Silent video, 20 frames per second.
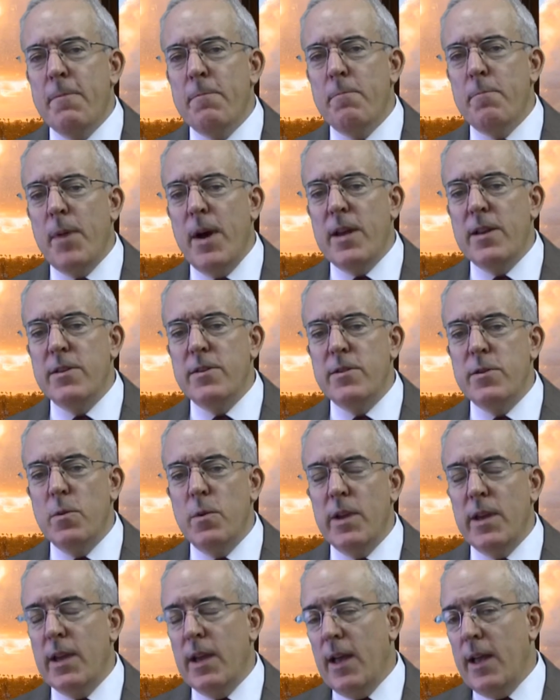by
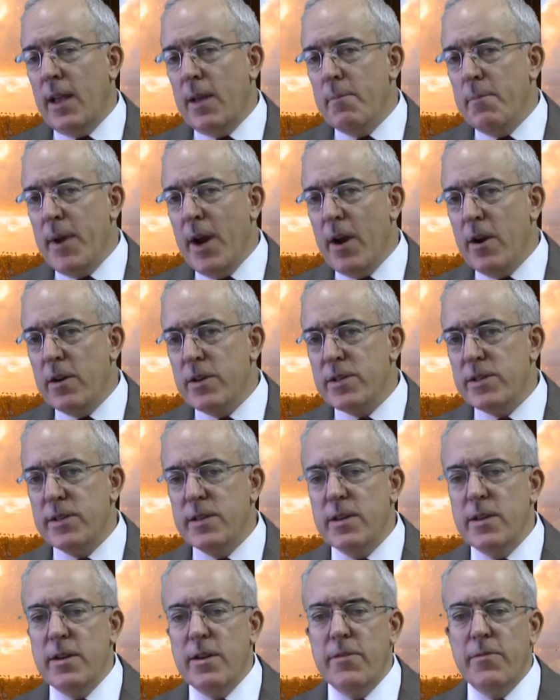doing a
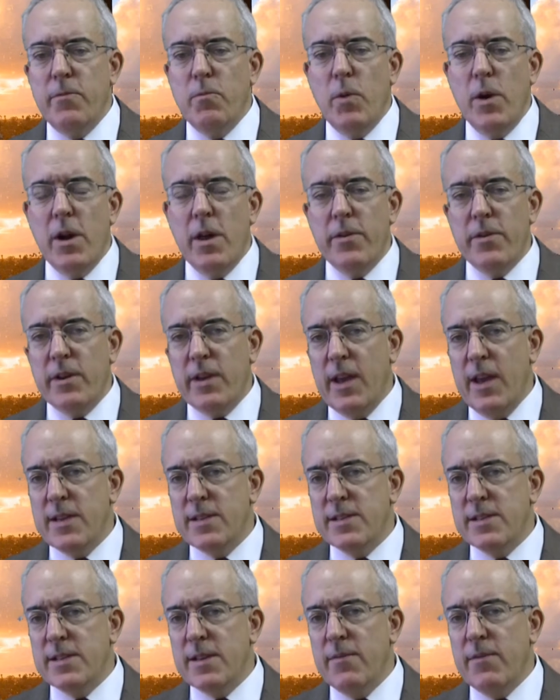comparison of what other
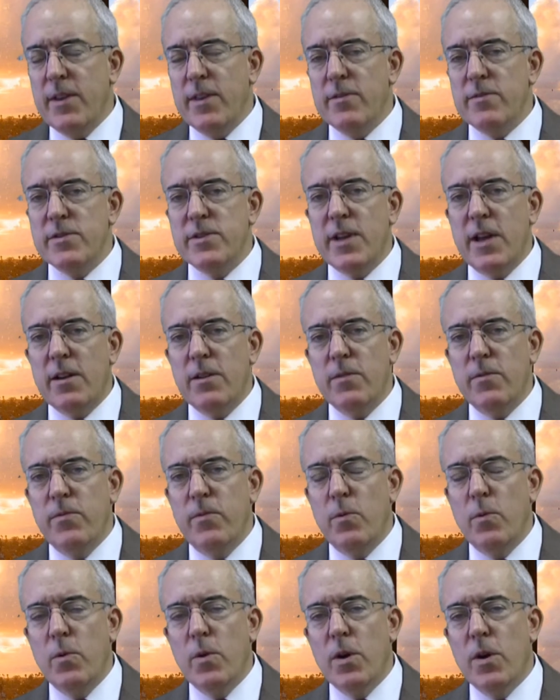cases have either settled
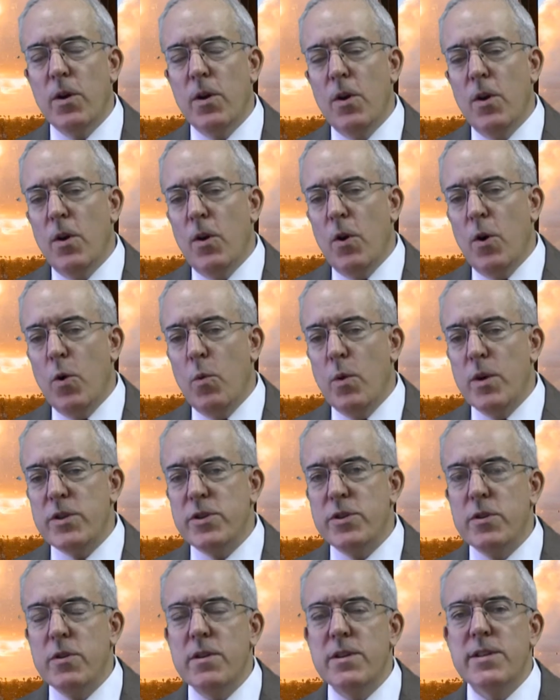for or what
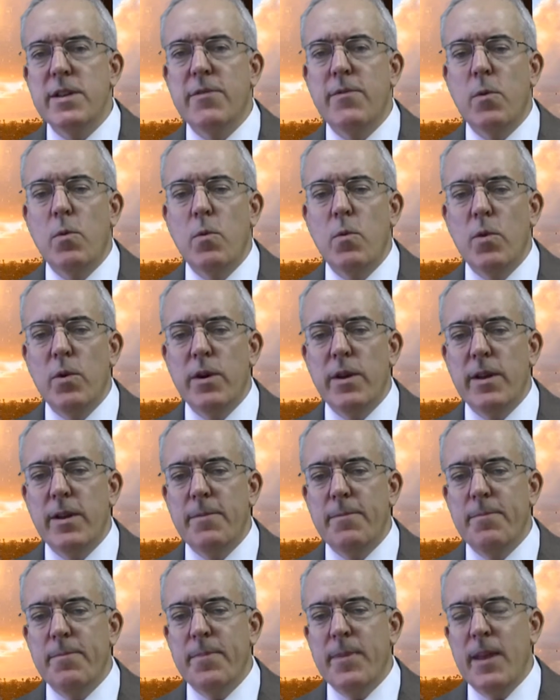juries have awarded.
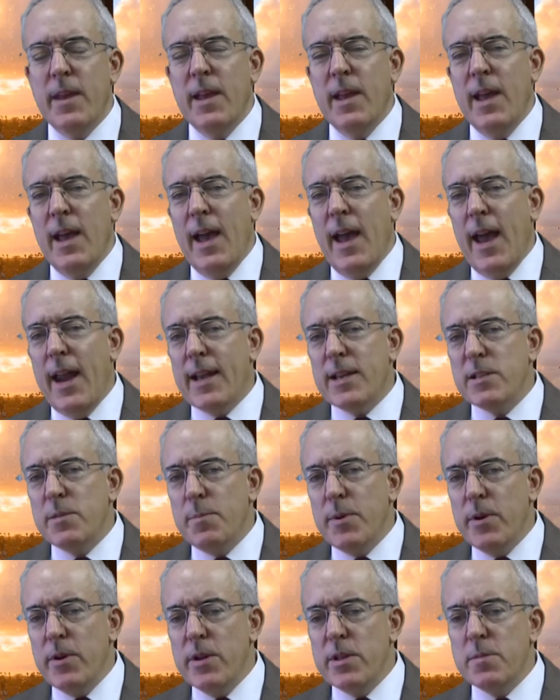An
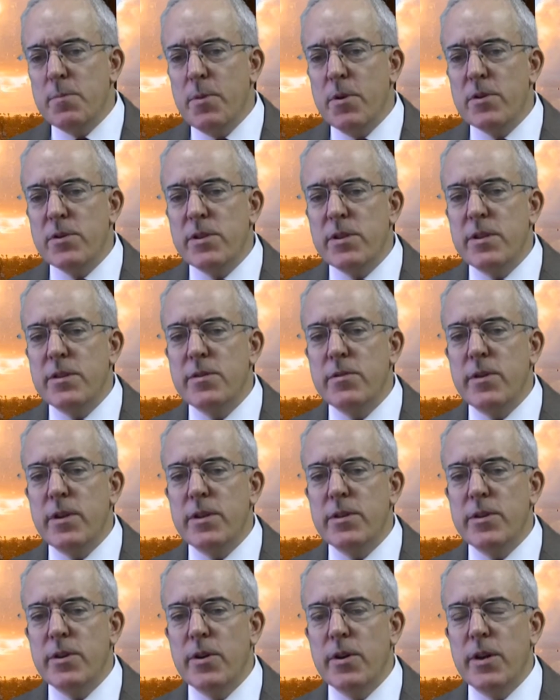experienced personal injury
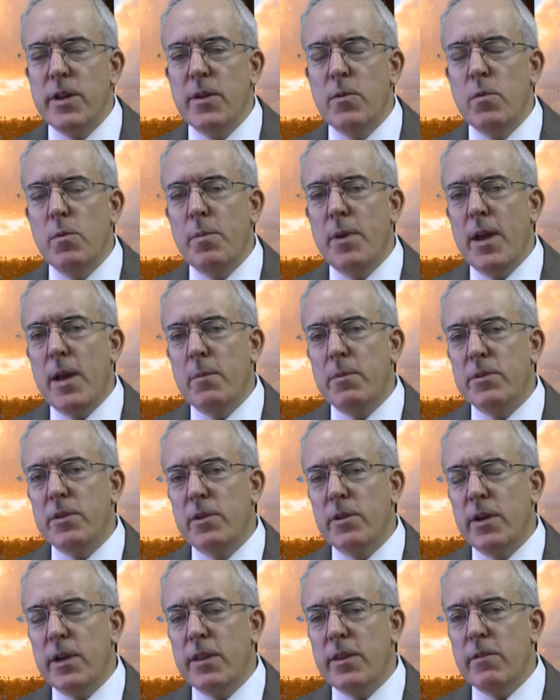attorney will be able to
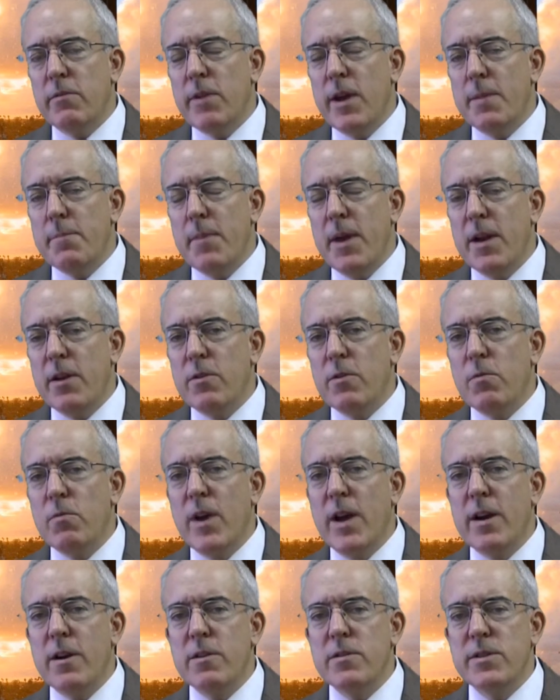look at the medical
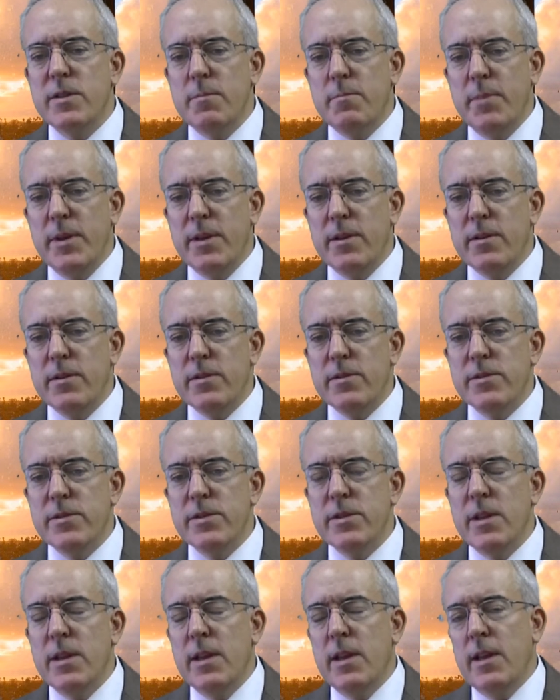records and bills,